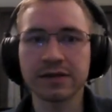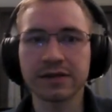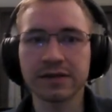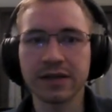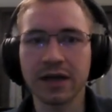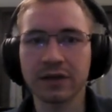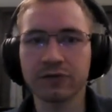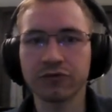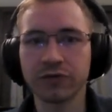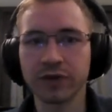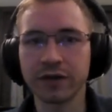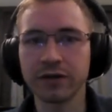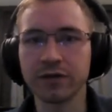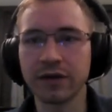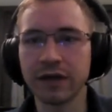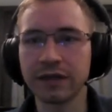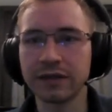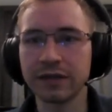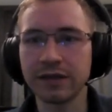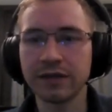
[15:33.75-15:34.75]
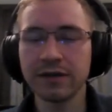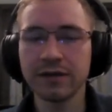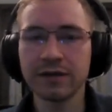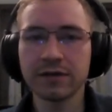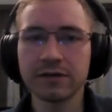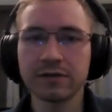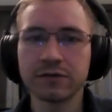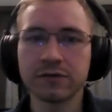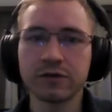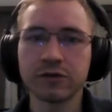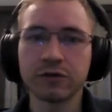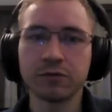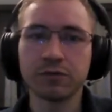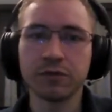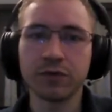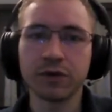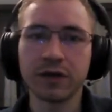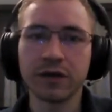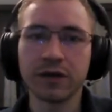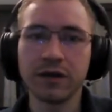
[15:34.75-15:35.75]
not really a good idea to
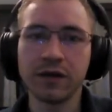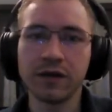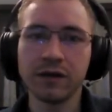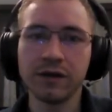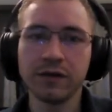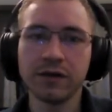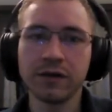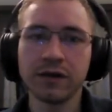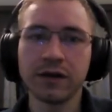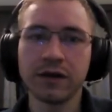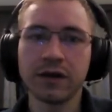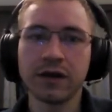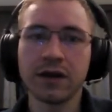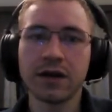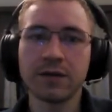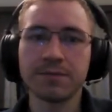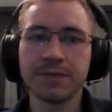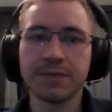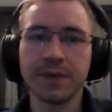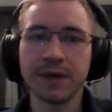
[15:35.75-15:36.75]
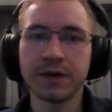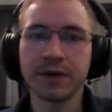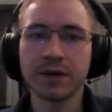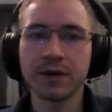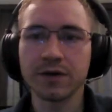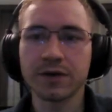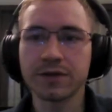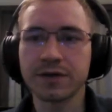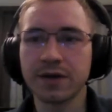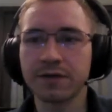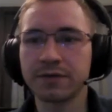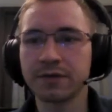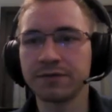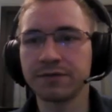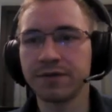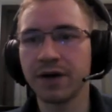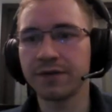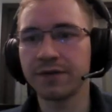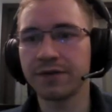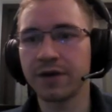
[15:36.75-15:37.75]
put it here, because after
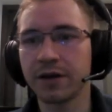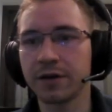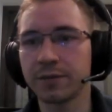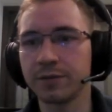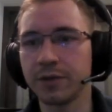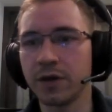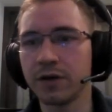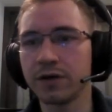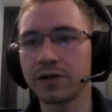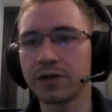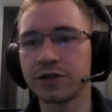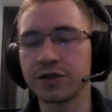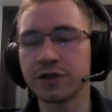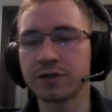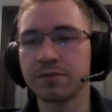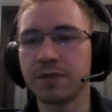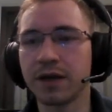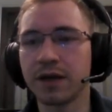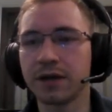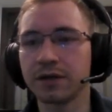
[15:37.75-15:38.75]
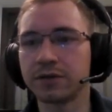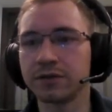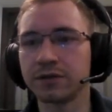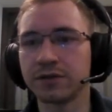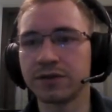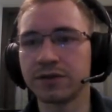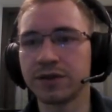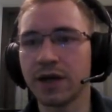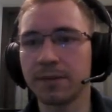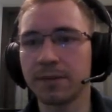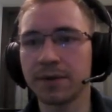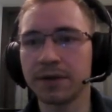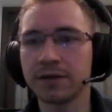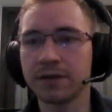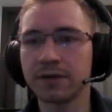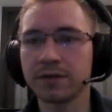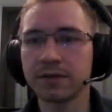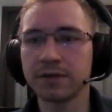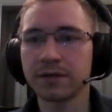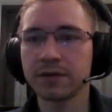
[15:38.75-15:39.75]
500 blocks, it's just better to stop it
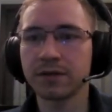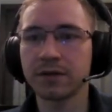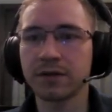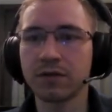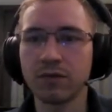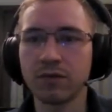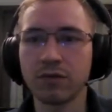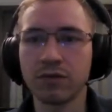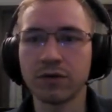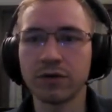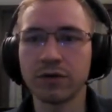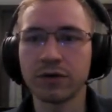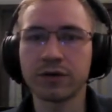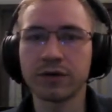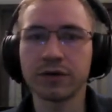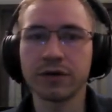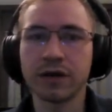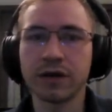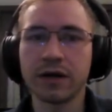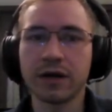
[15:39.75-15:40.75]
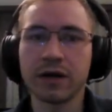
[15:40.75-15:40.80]
or